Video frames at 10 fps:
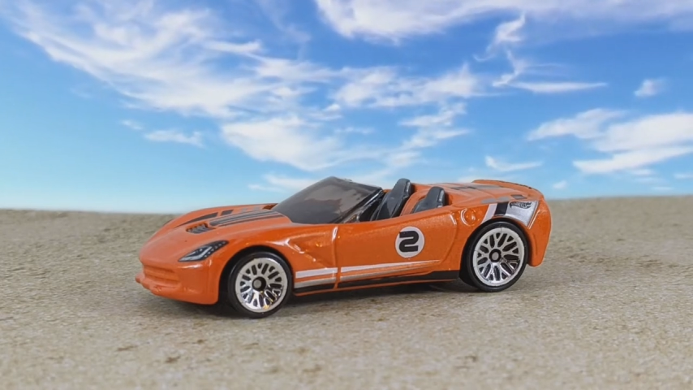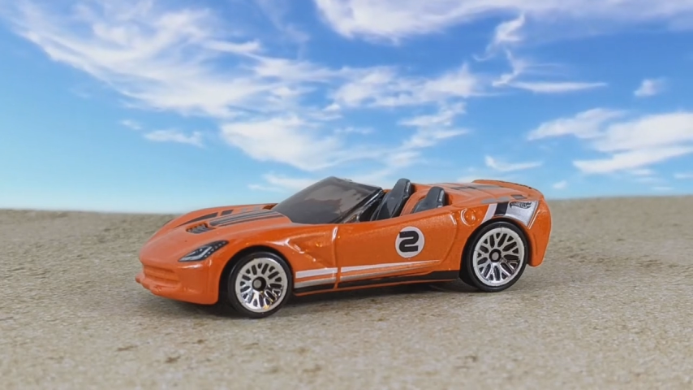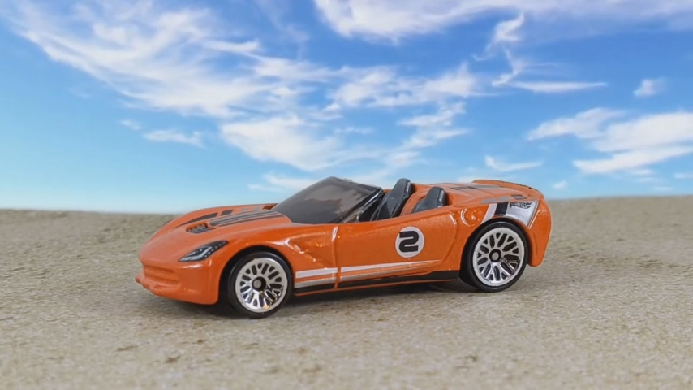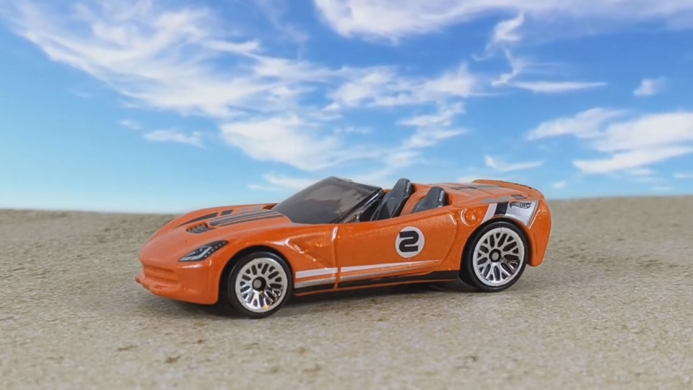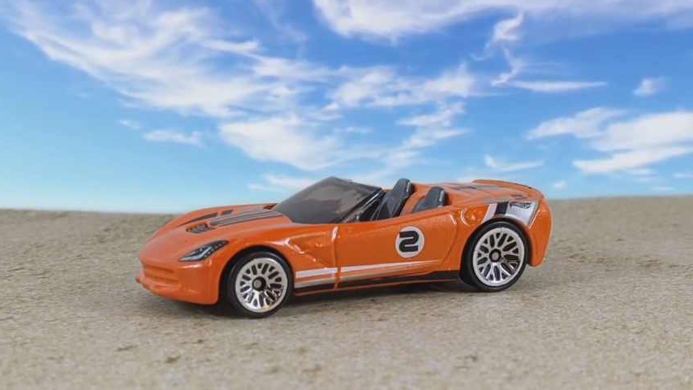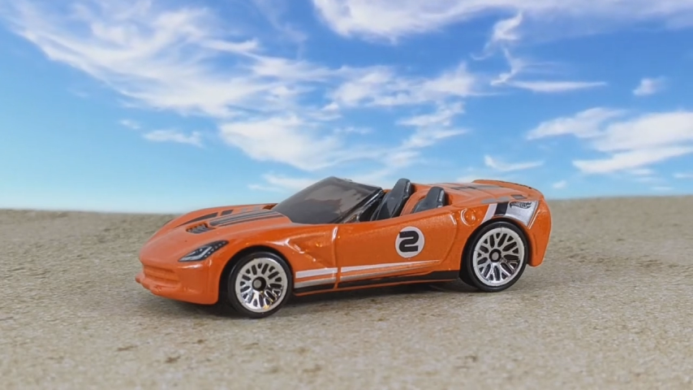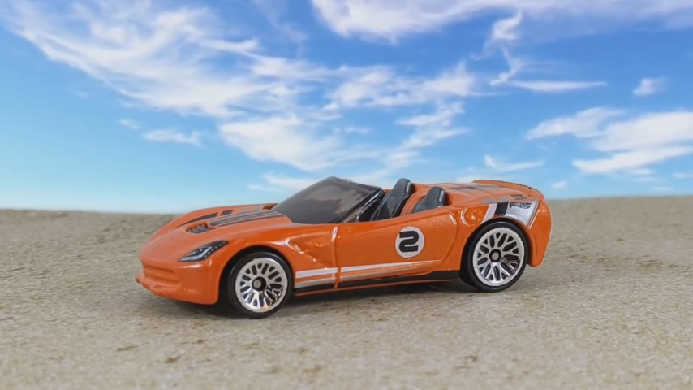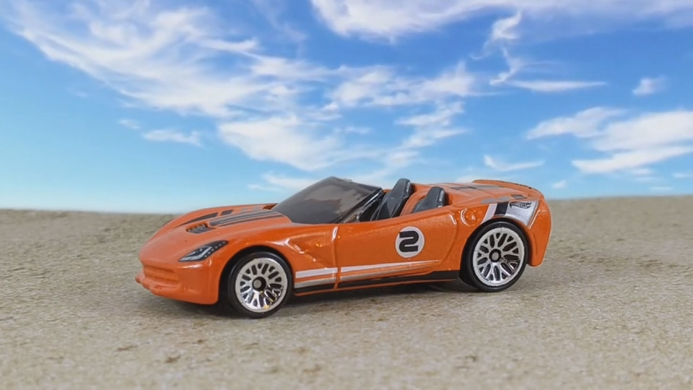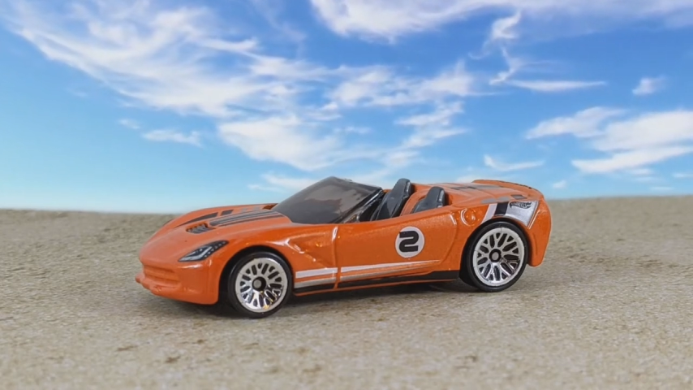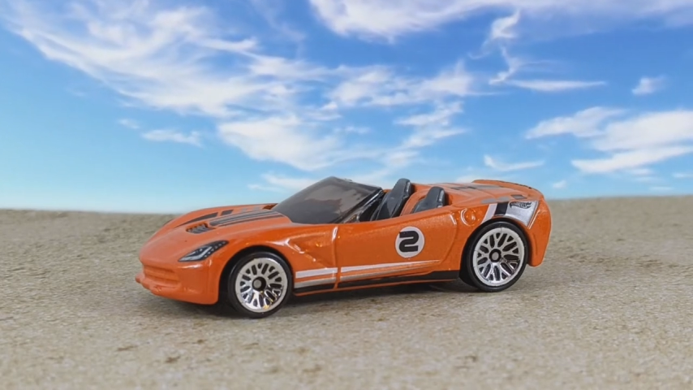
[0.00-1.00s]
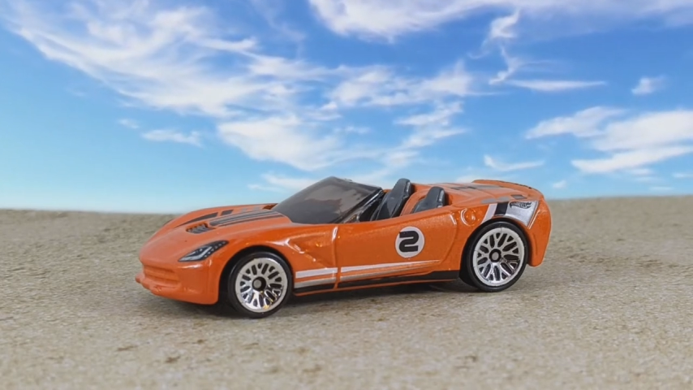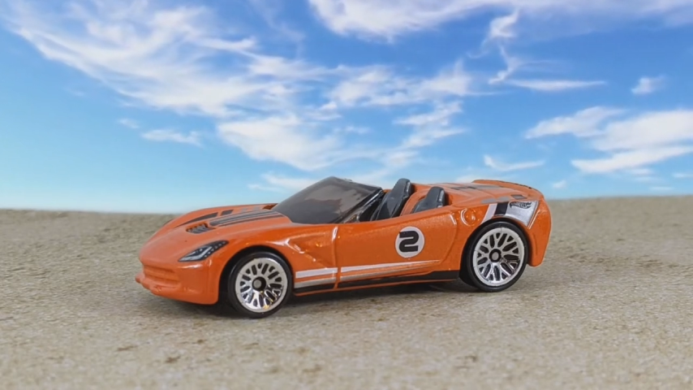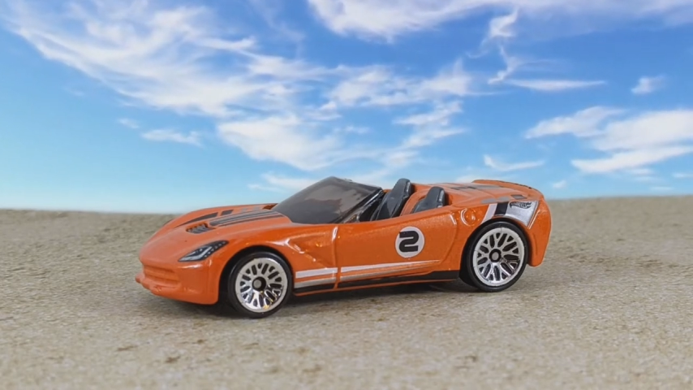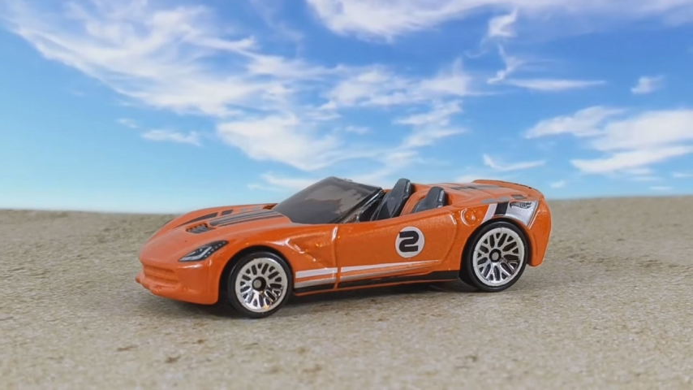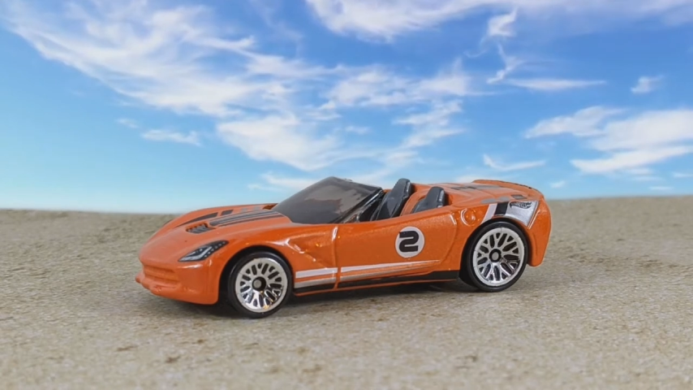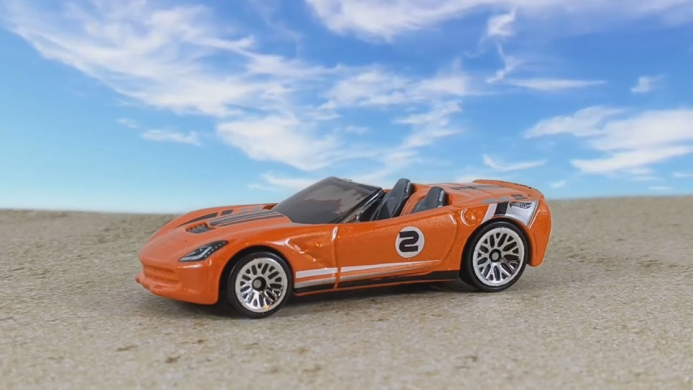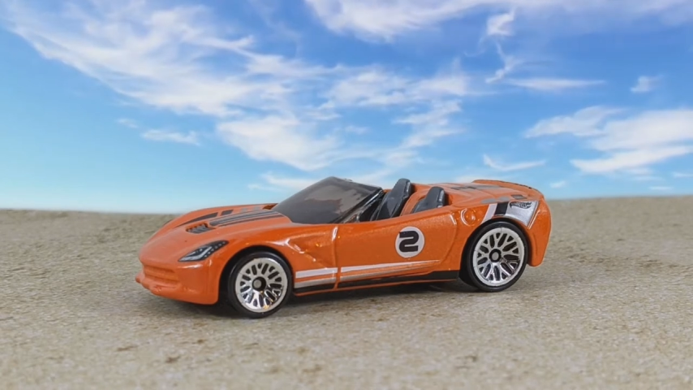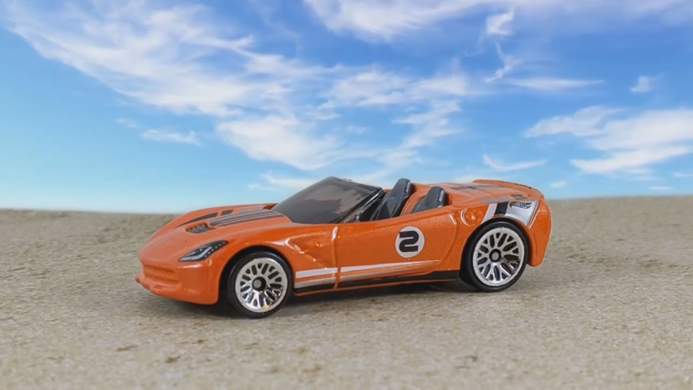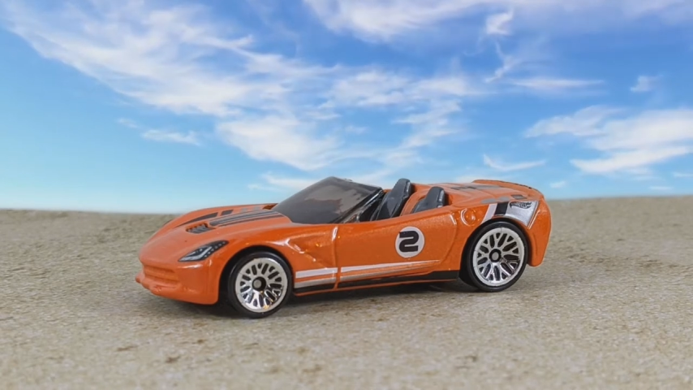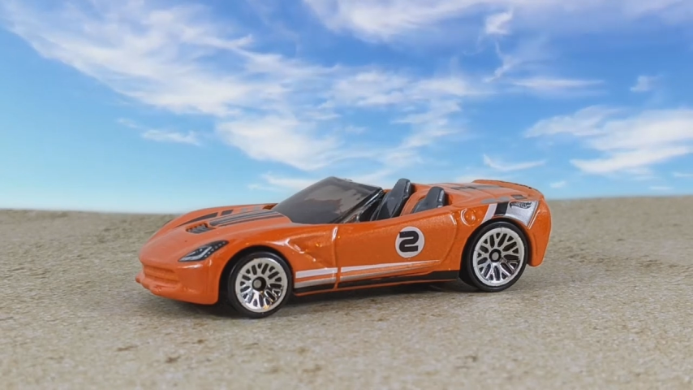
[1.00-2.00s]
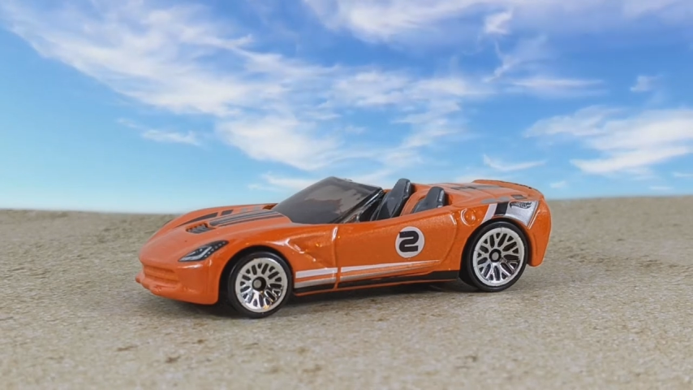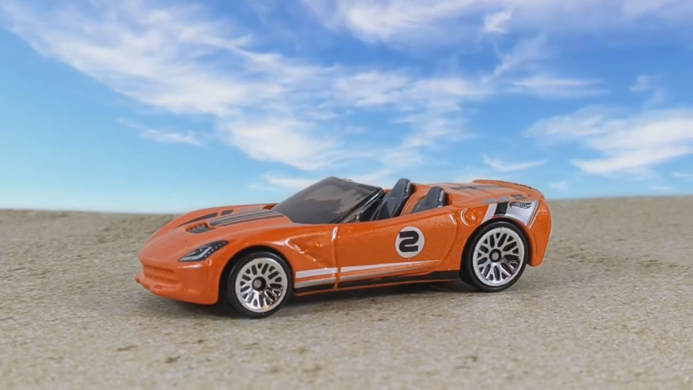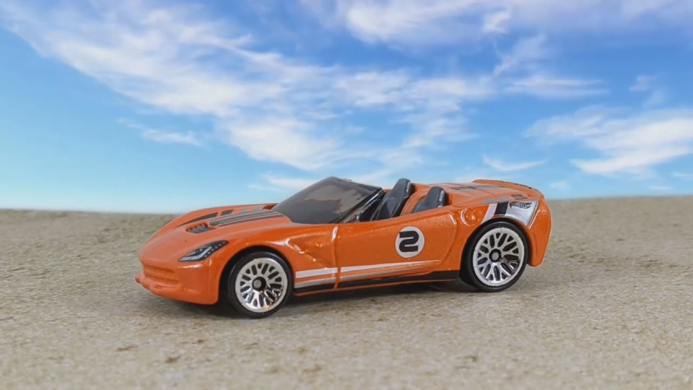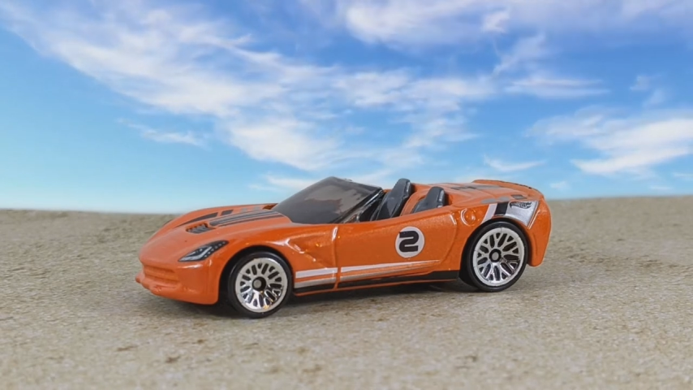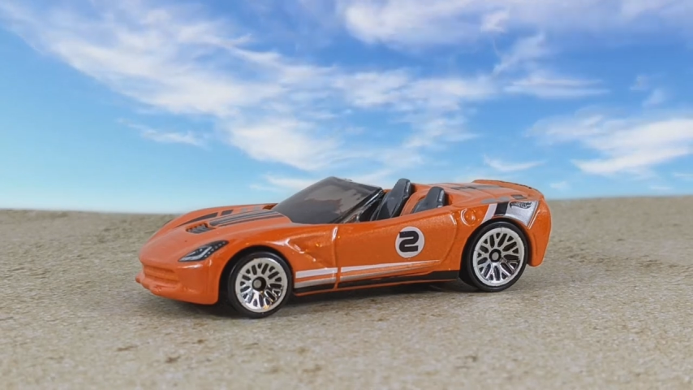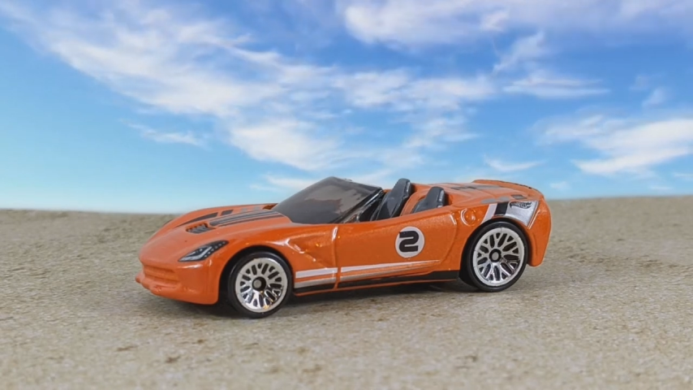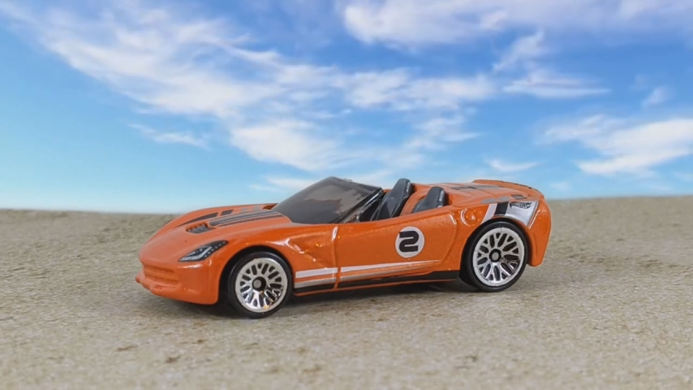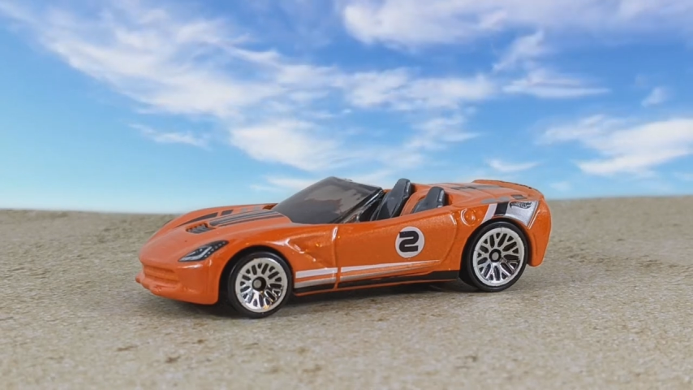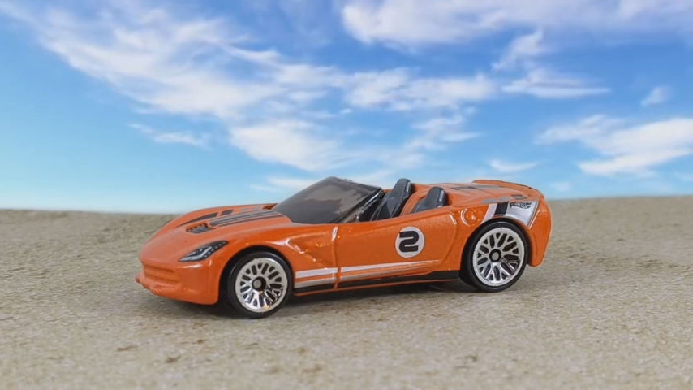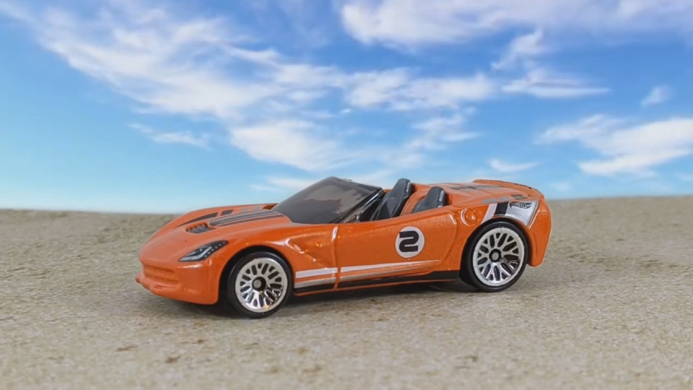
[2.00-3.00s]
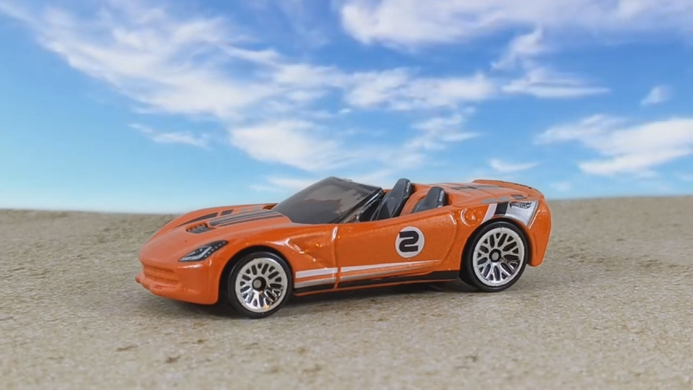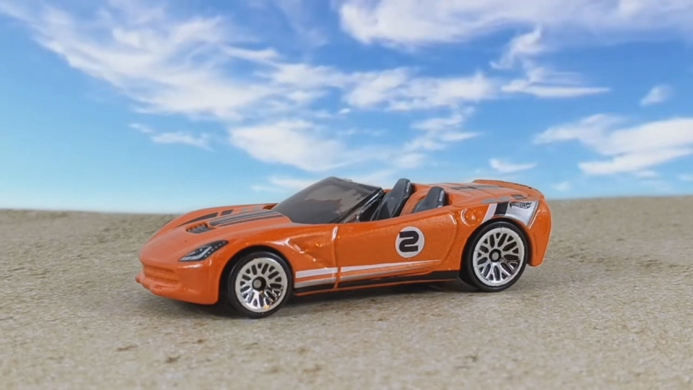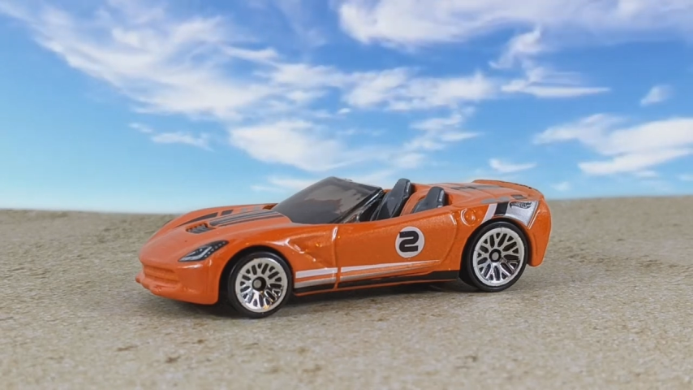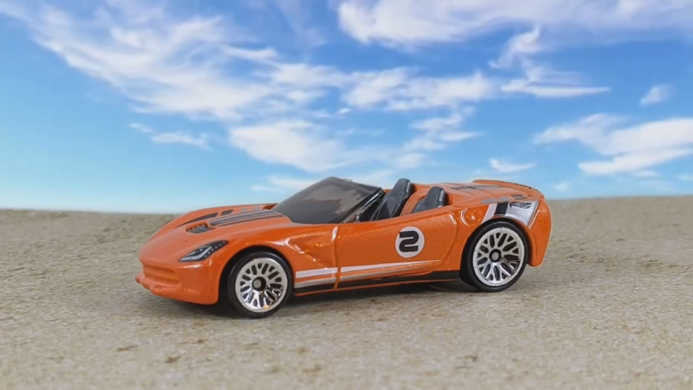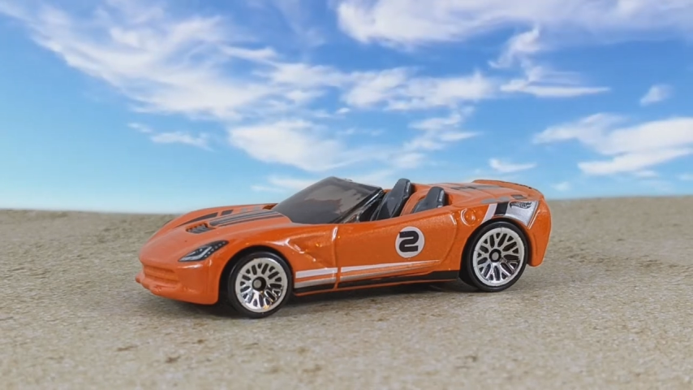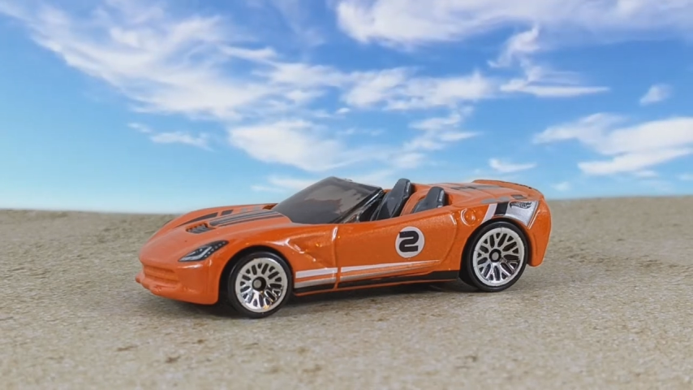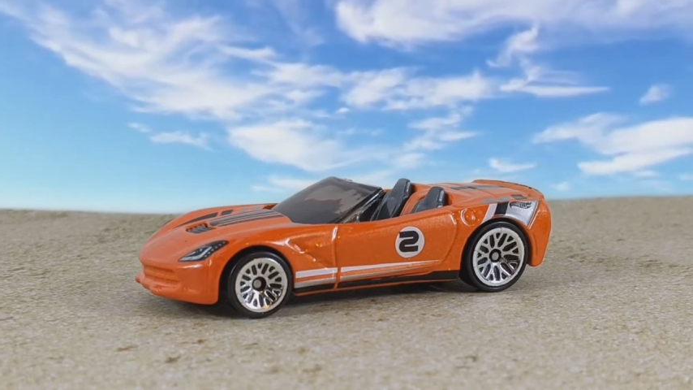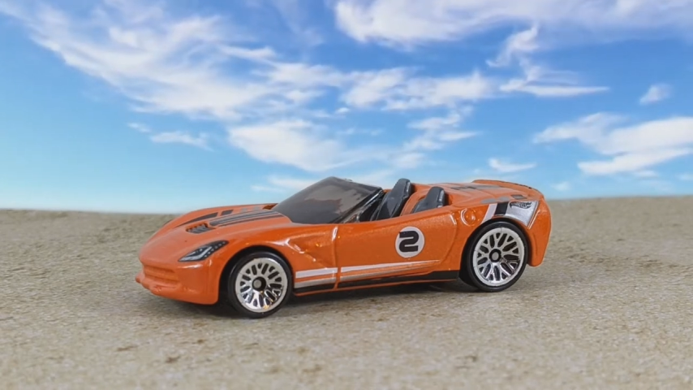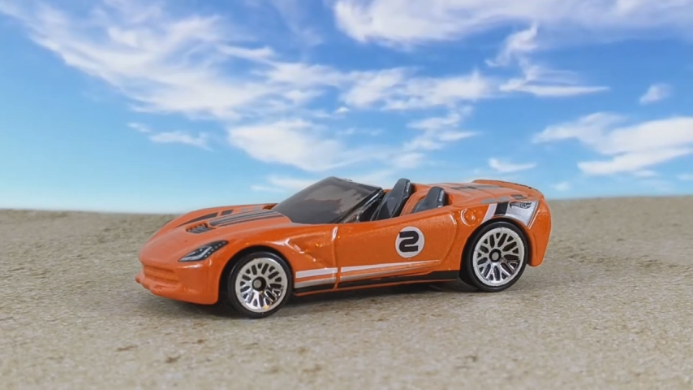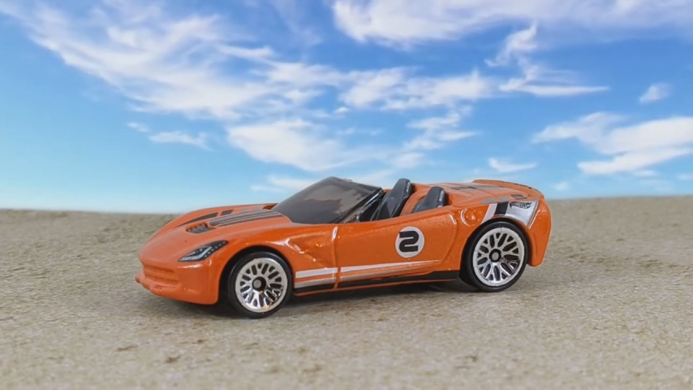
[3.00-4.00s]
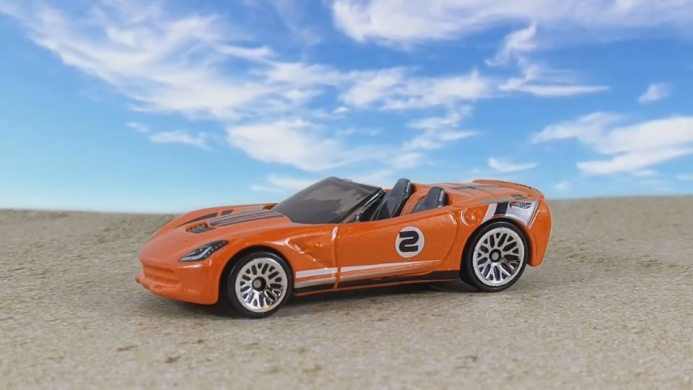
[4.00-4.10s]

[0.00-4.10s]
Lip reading: No face is visible, so there are no lips to read.